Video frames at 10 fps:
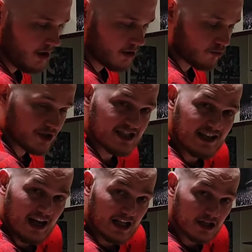to
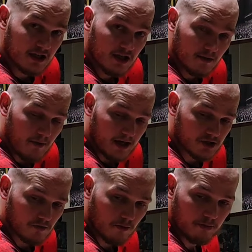withstand
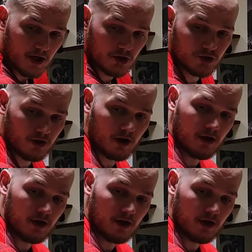maximum pressure.